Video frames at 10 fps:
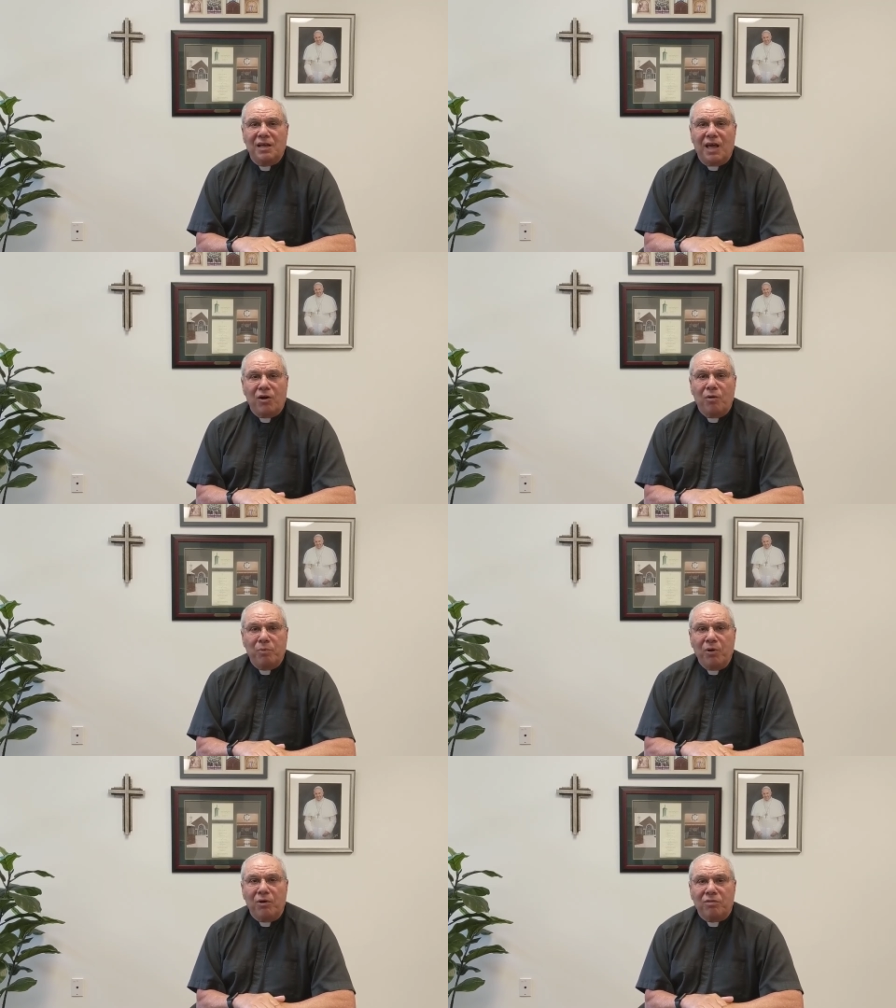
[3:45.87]
at our
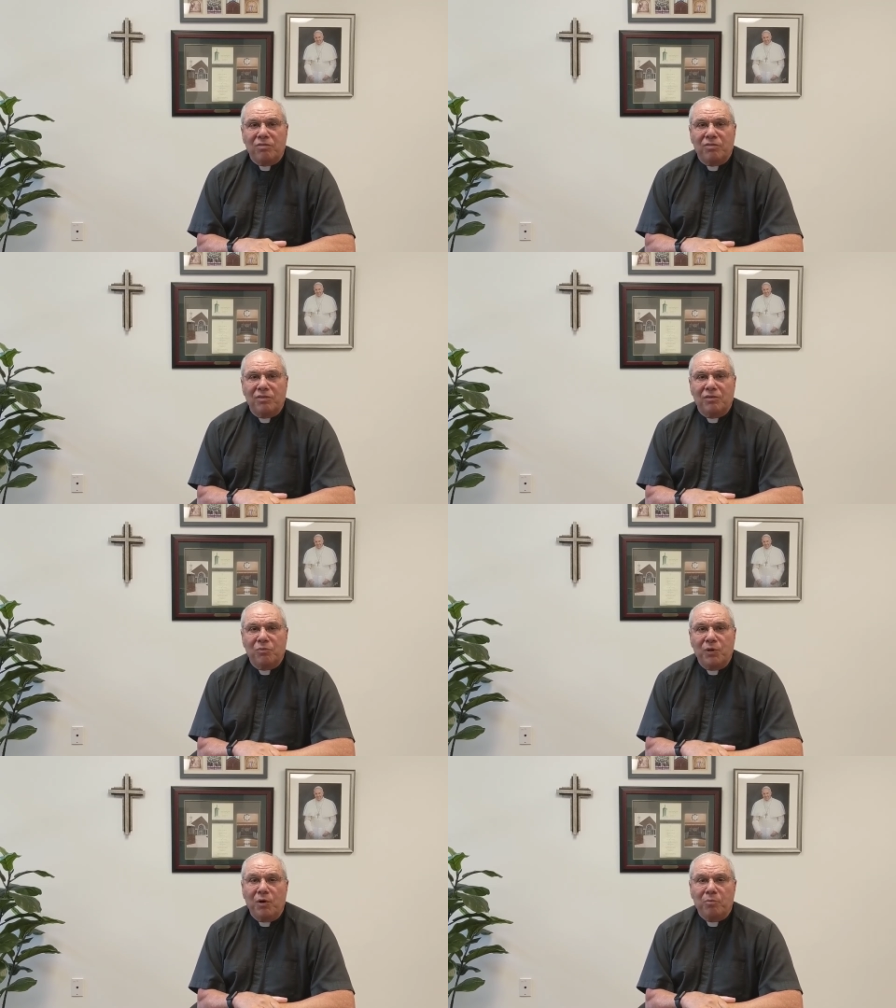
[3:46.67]
birth.
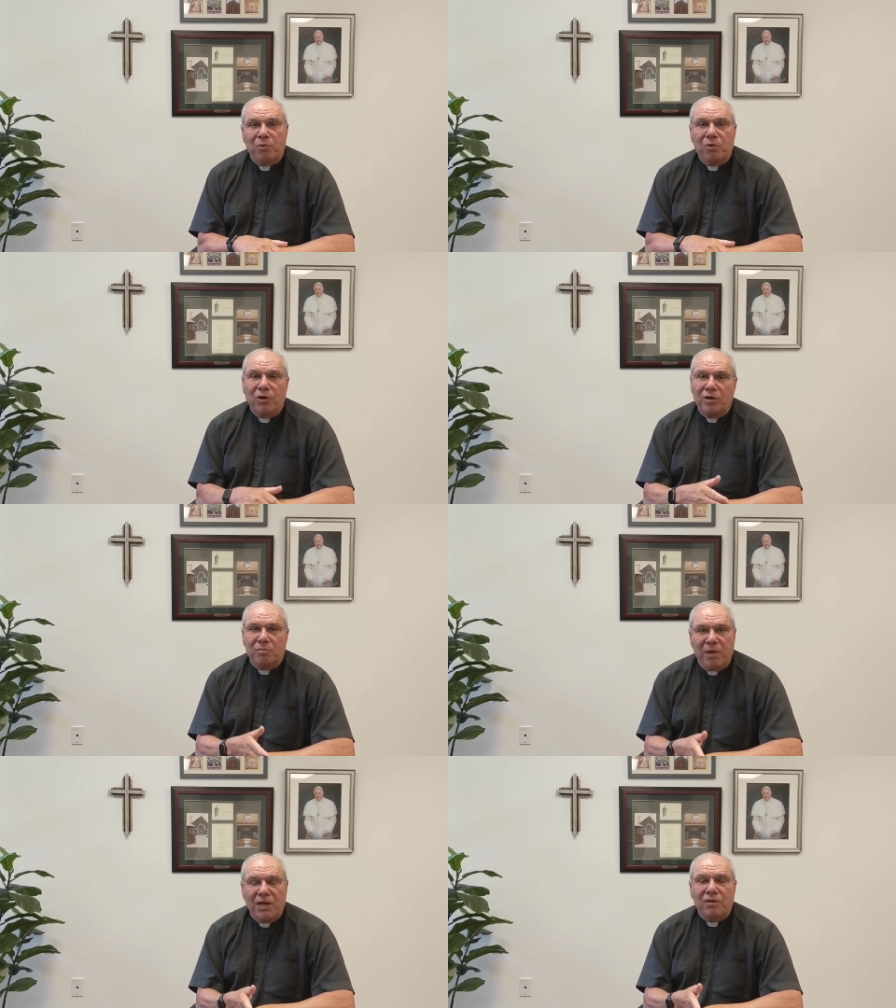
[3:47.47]
We are
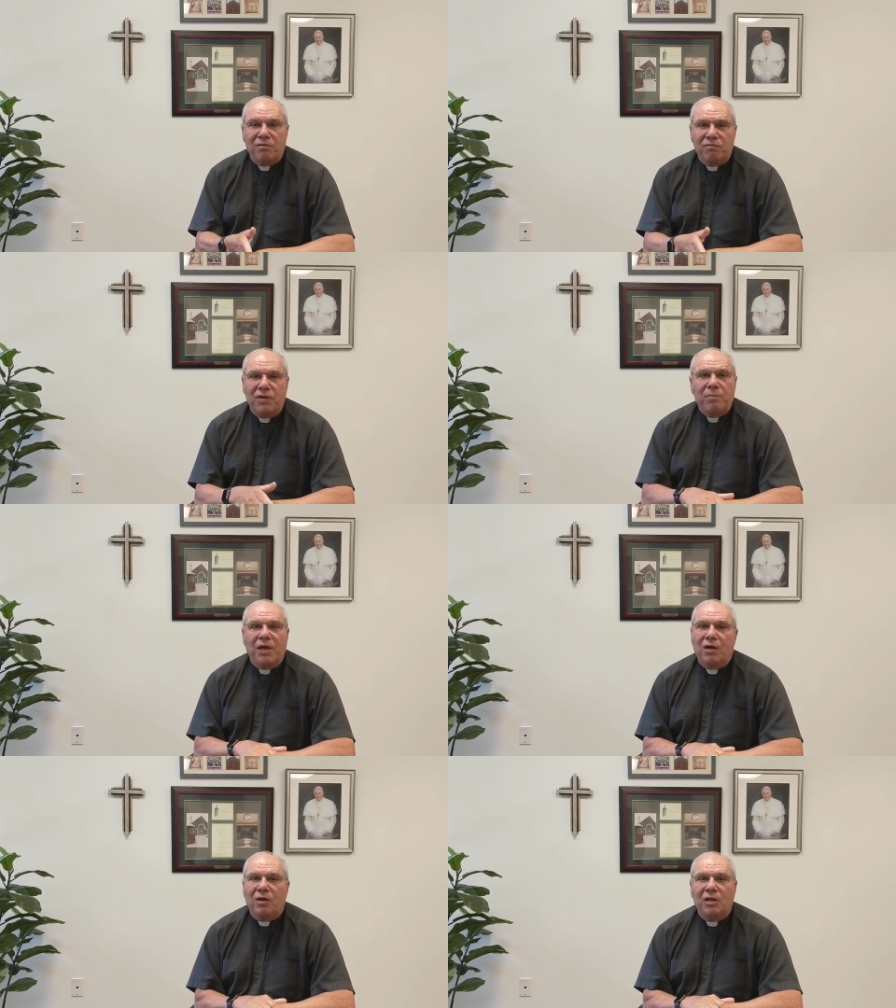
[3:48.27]
born male and
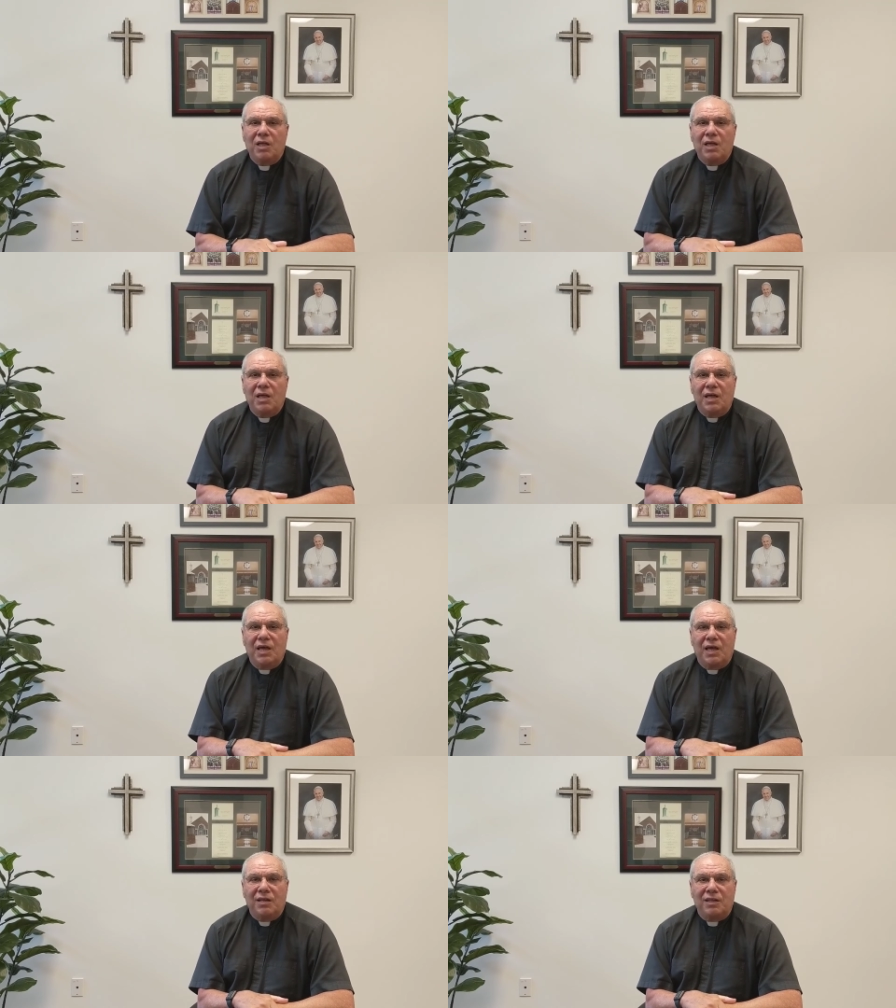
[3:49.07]
female,
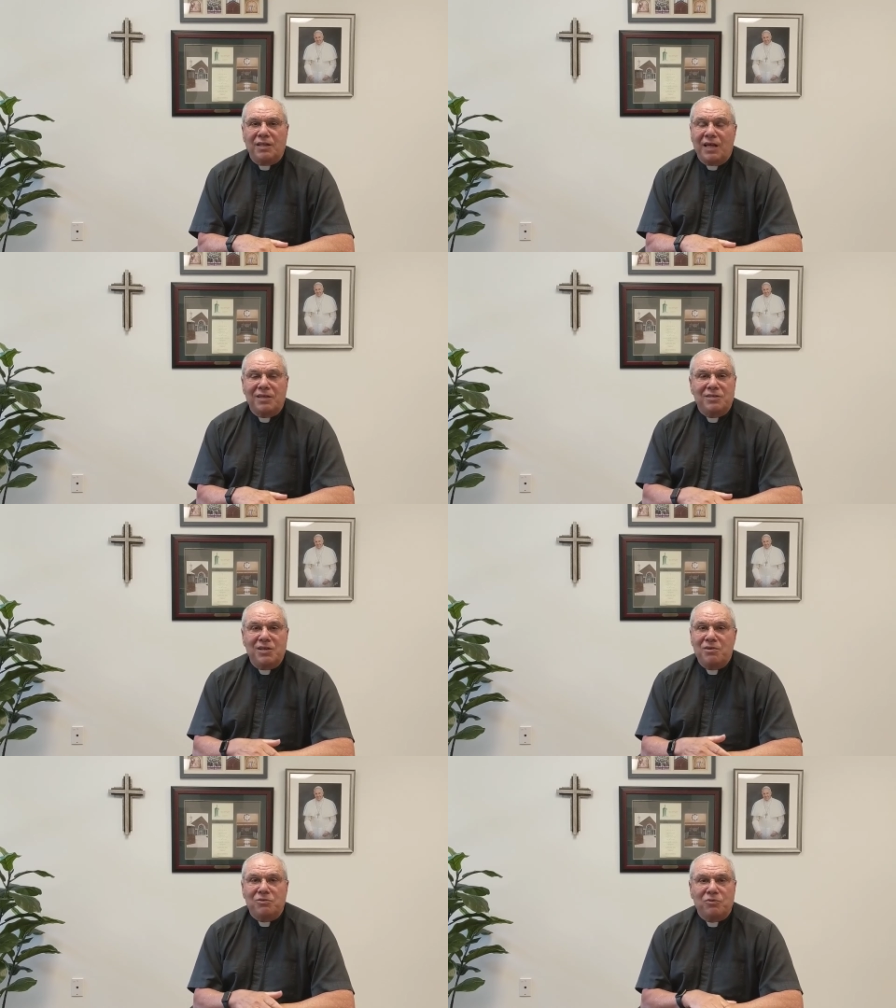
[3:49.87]
and that
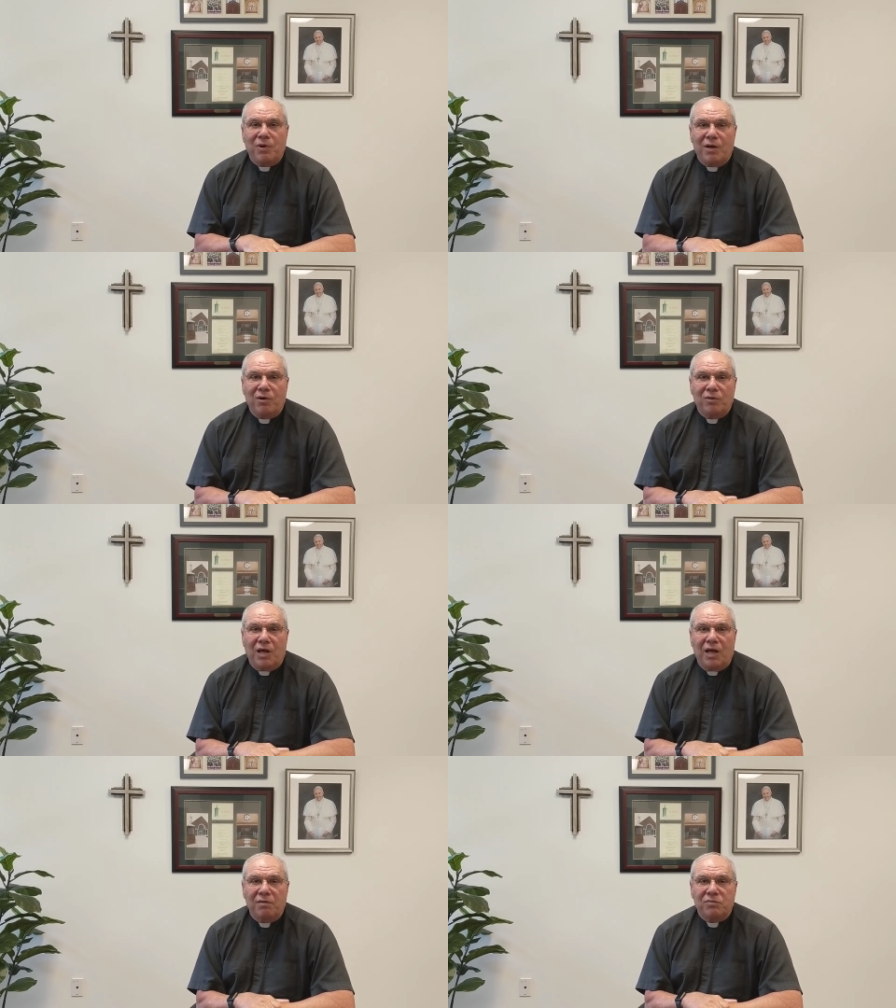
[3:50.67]
continues throughout our
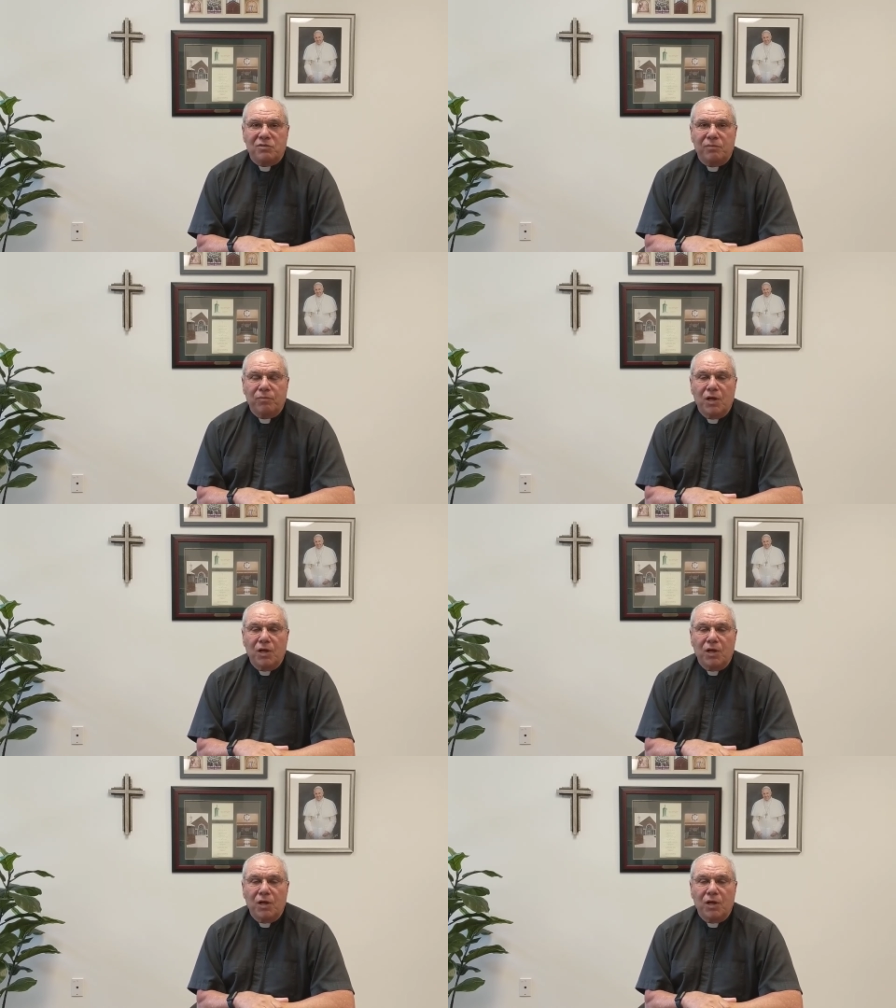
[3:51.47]
lives.